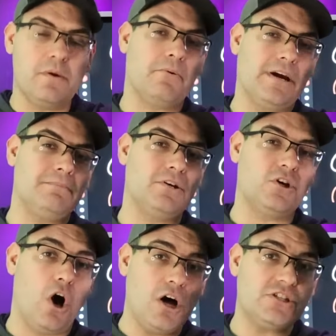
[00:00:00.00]
when we bring up the
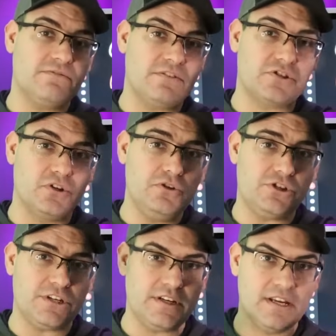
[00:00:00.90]
cost of the
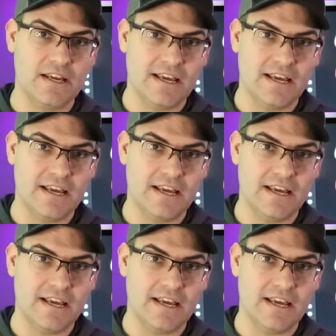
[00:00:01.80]
solution,